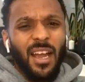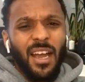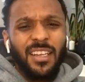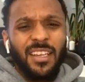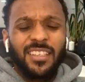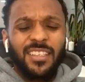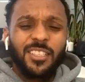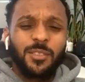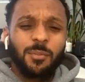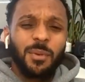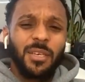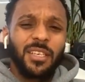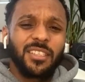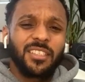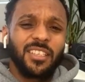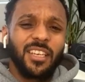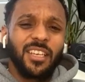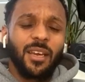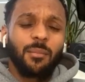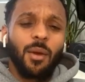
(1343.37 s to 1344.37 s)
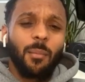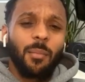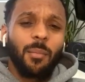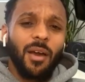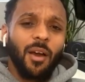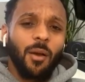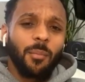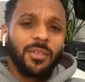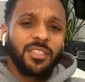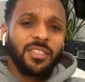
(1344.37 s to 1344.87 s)
did speak to them
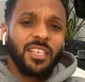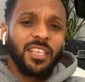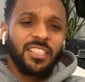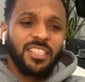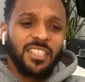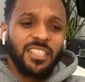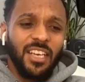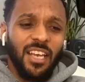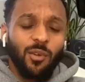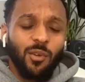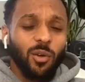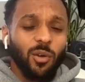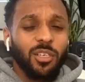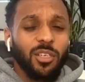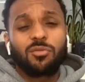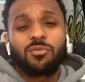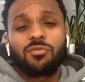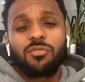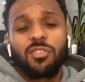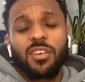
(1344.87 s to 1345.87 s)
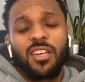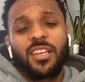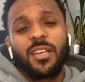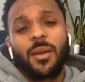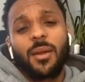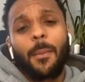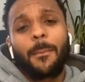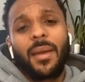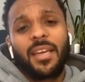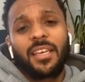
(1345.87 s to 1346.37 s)
about potentially they've got this really
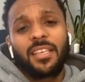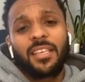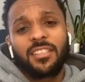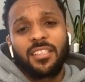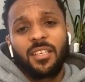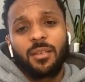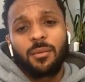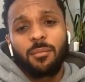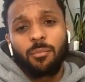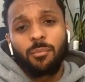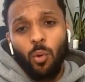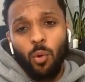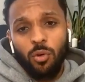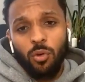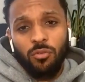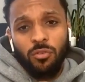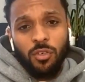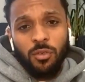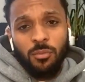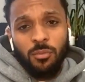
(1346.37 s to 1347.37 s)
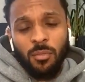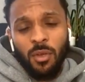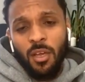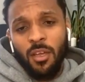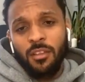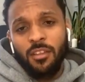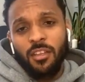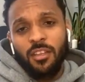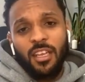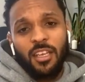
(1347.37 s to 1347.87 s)
amazing boardroom
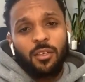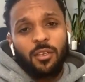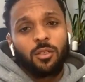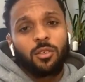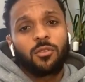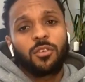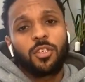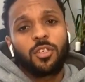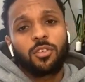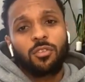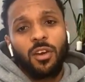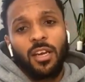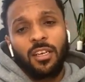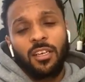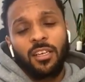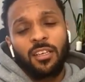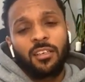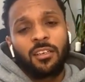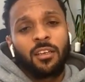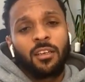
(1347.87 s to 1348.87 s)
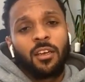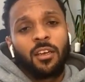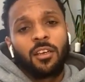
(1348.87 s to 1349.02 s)
that they use for training.